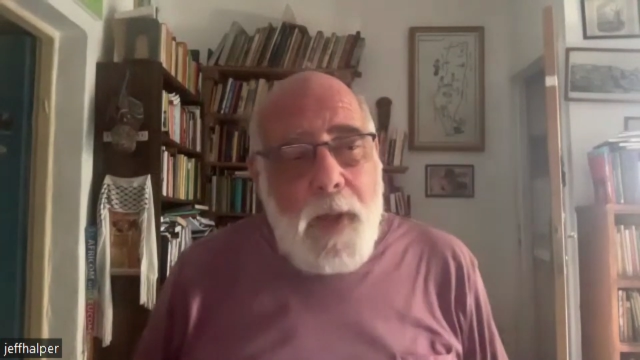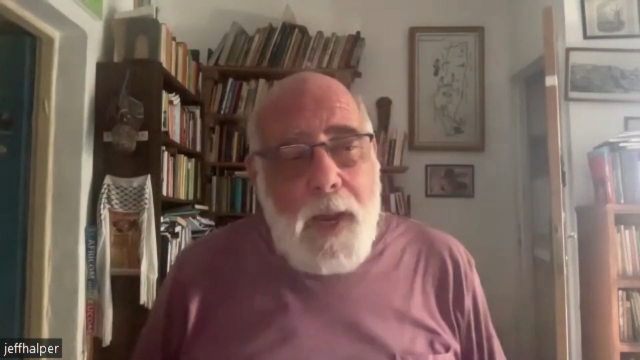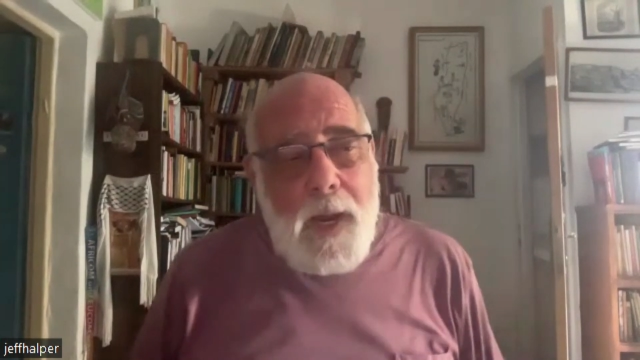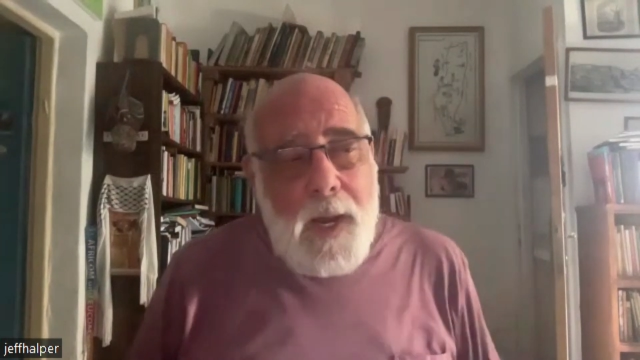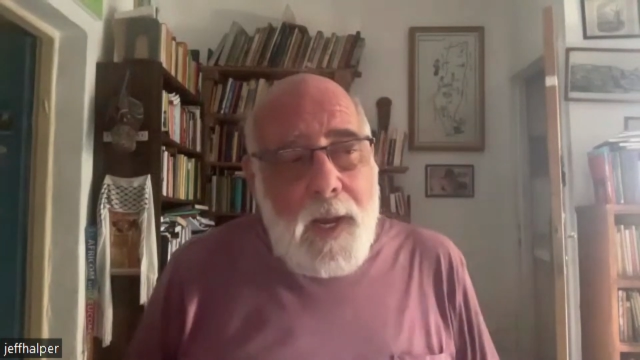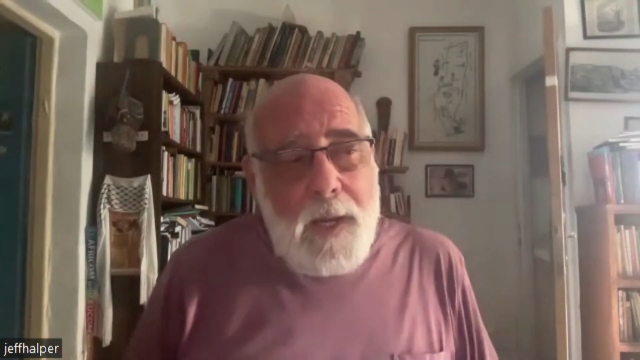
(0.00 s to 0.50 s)

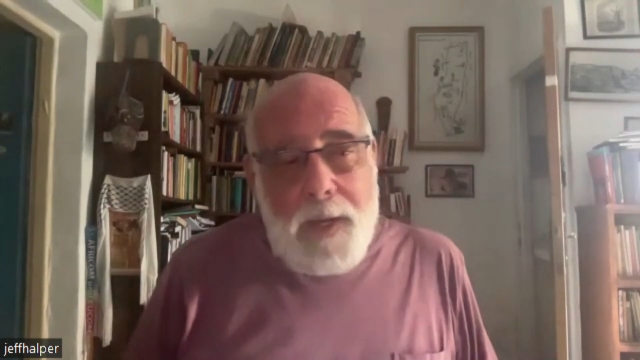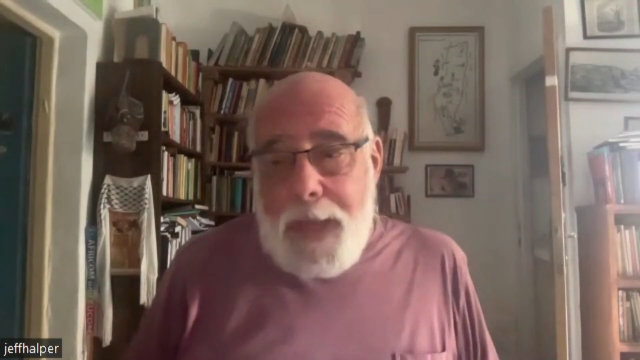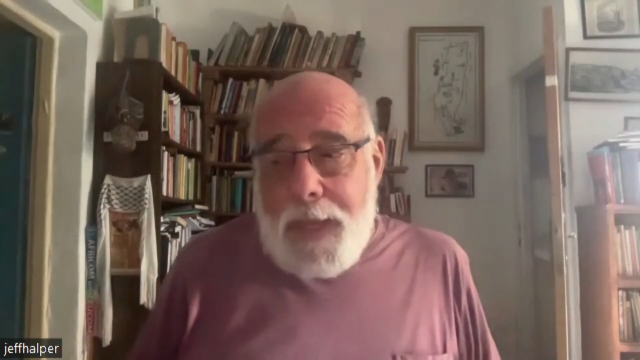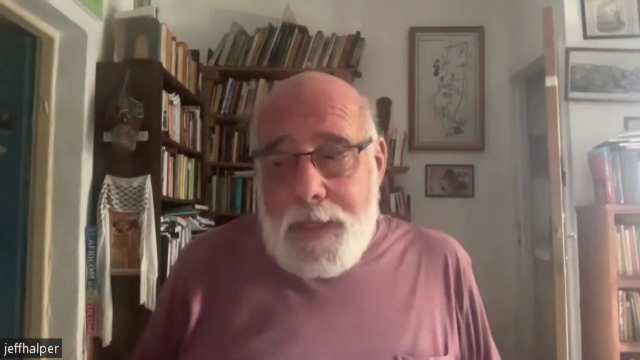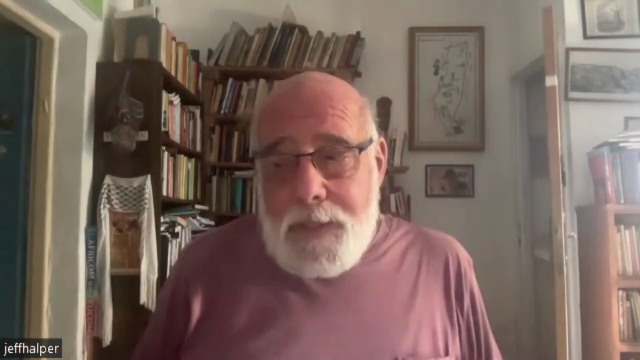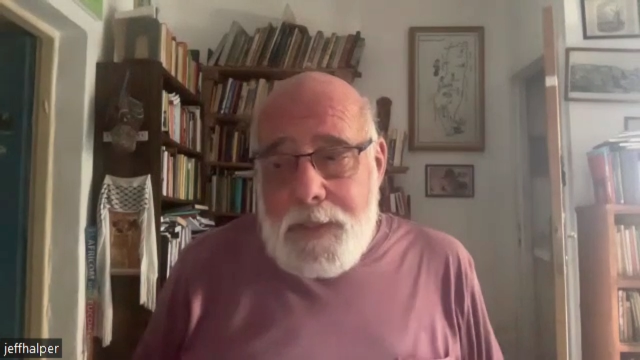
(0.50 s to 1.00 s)
uh,
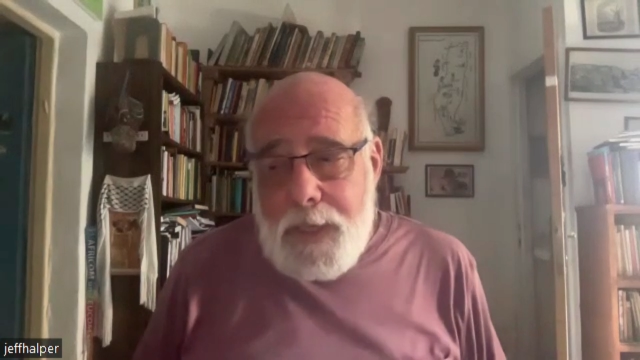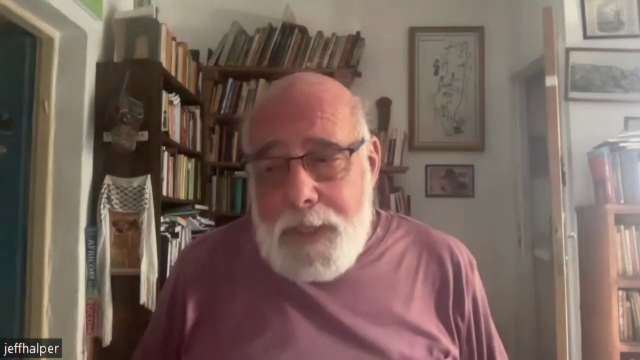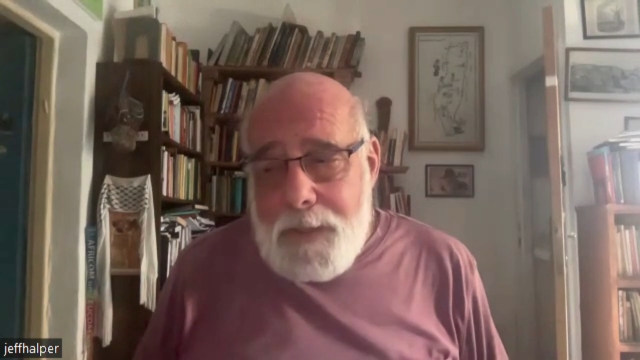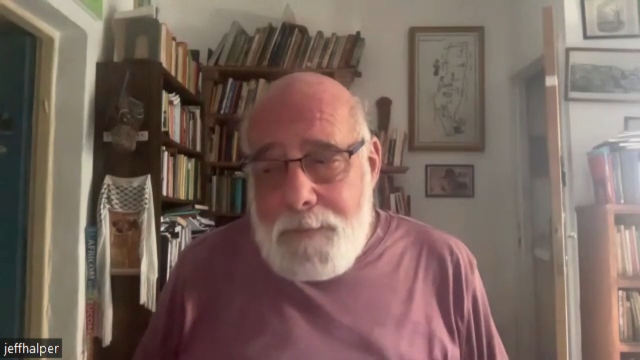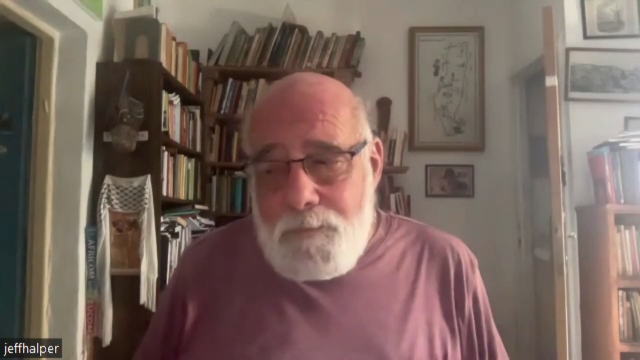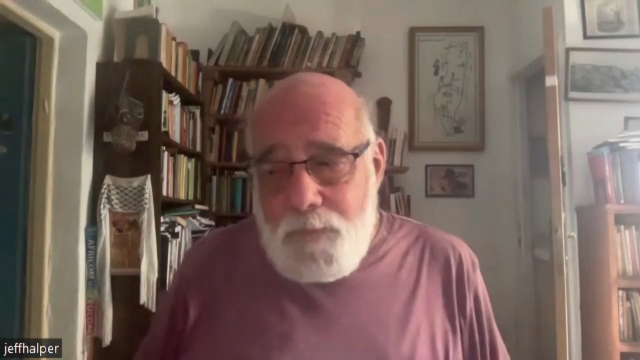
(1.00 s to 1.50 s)
and,
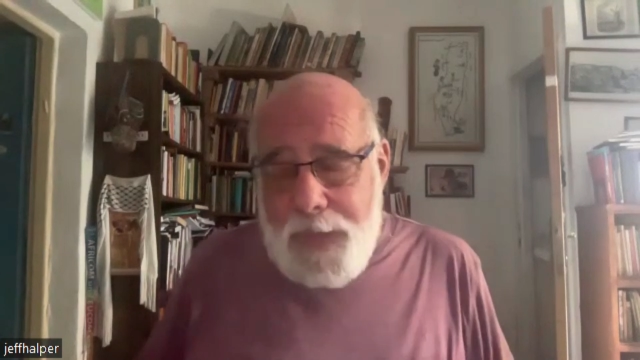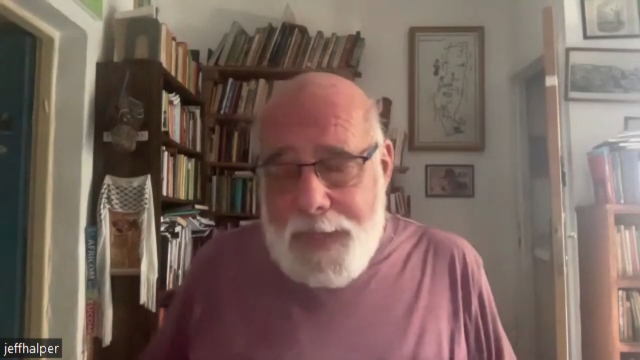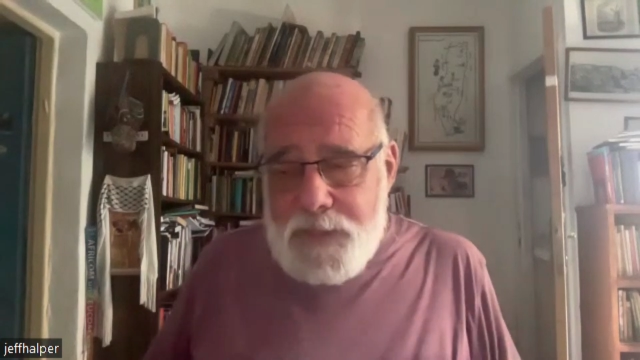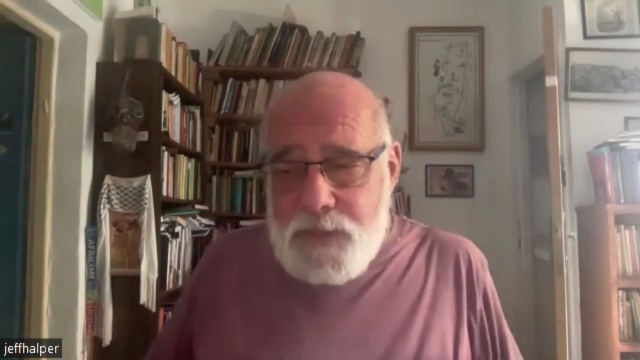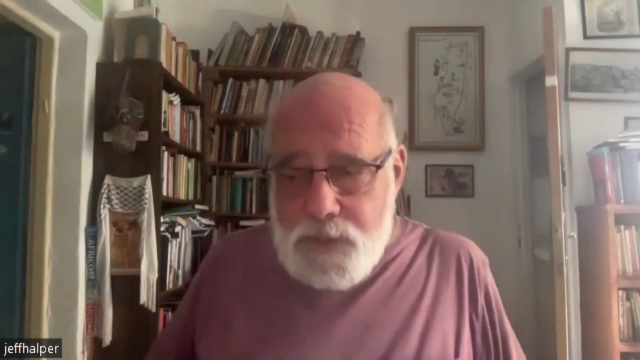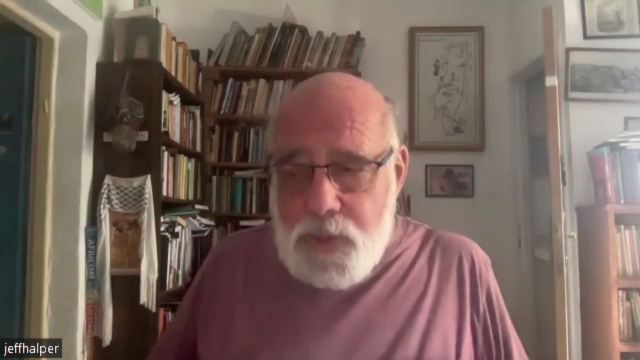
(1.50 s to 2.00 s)
uh,
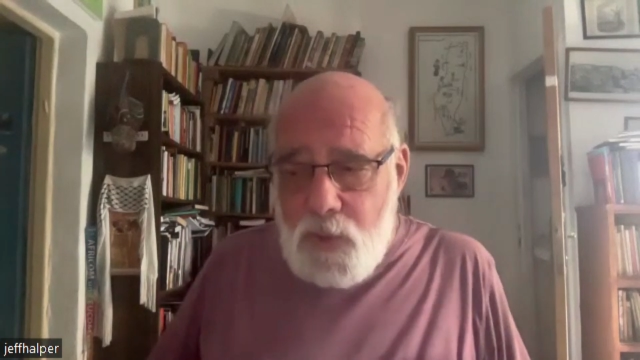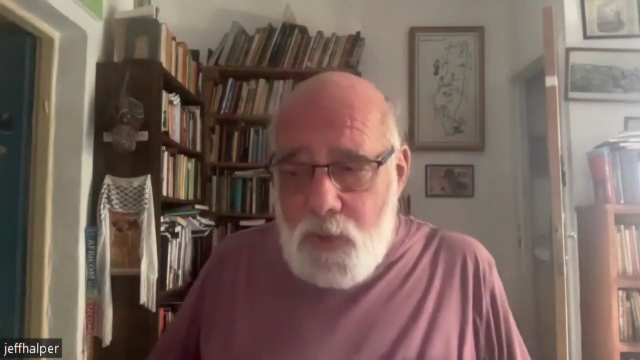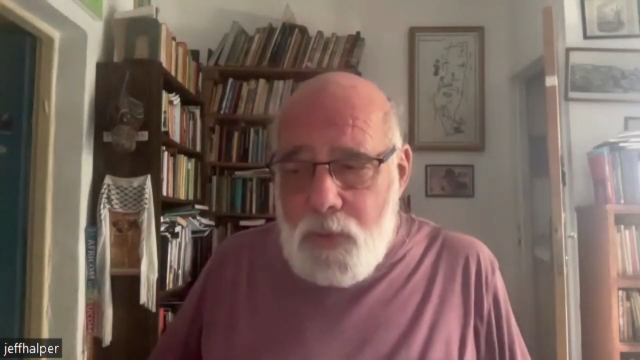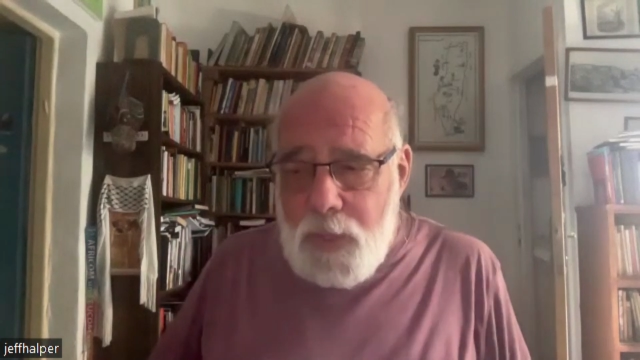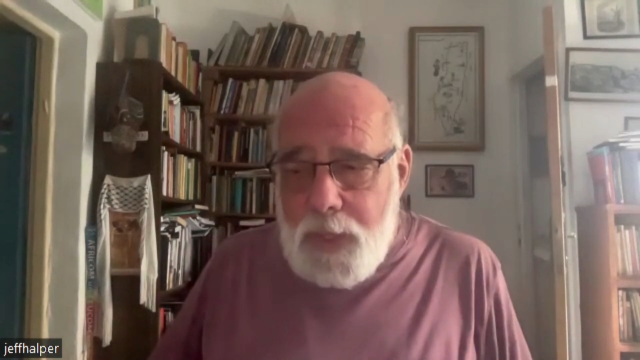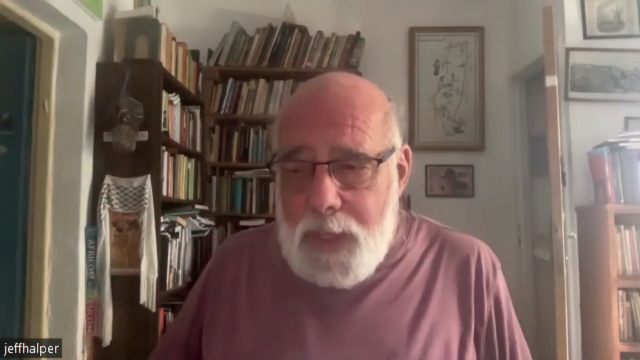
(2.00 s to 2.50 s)
and
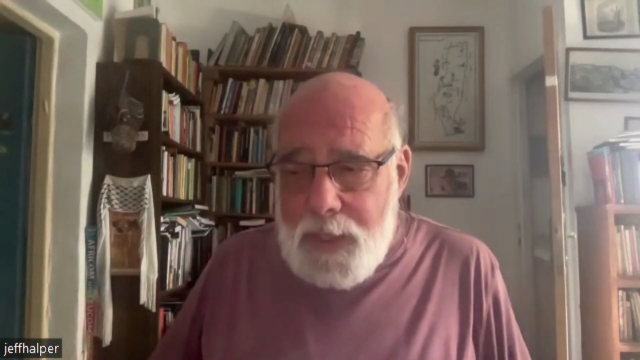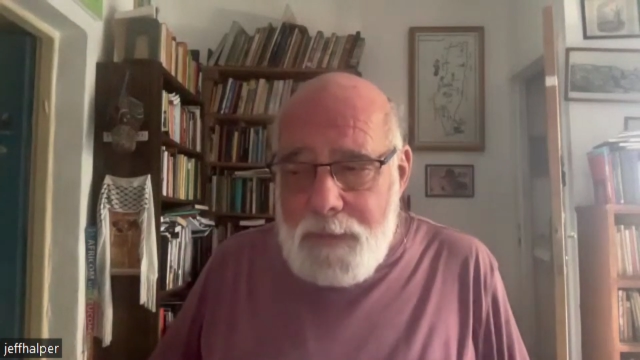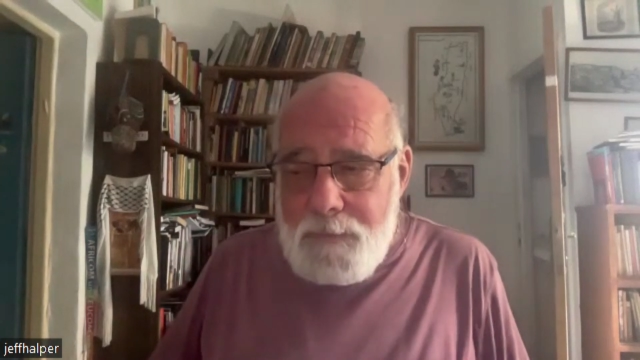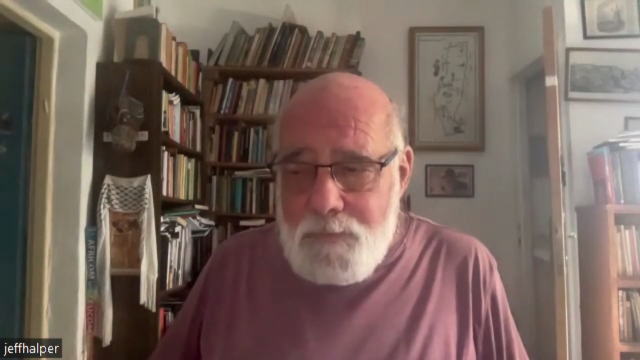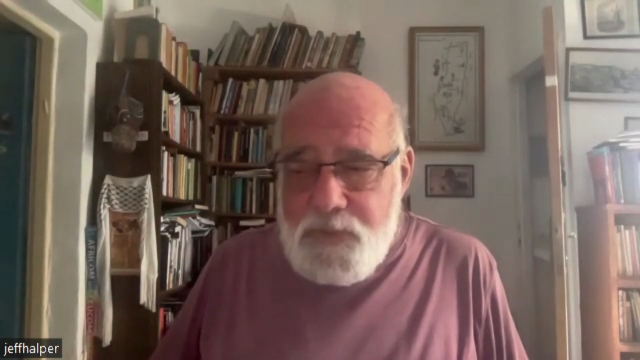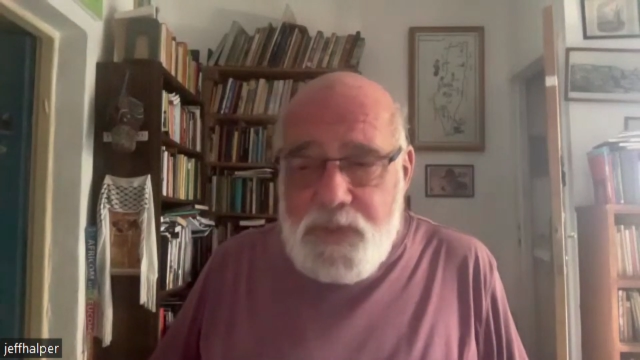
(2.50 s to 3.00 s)
so um,